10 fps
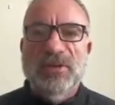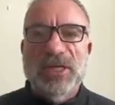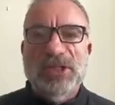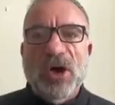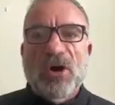of
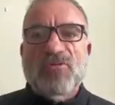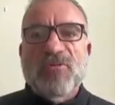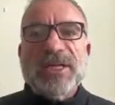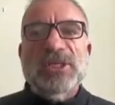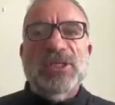these
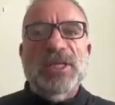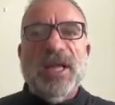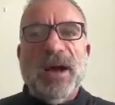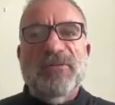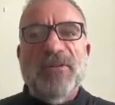
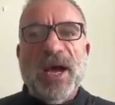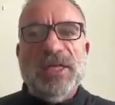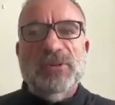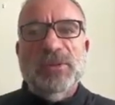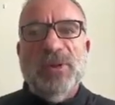ratcheted up
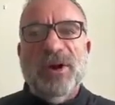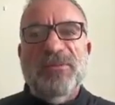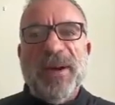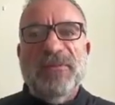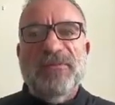fines from
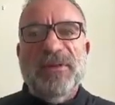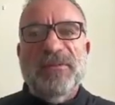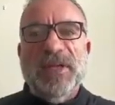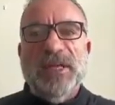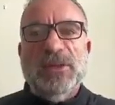
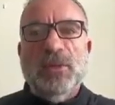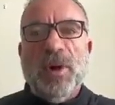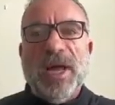£12.50 to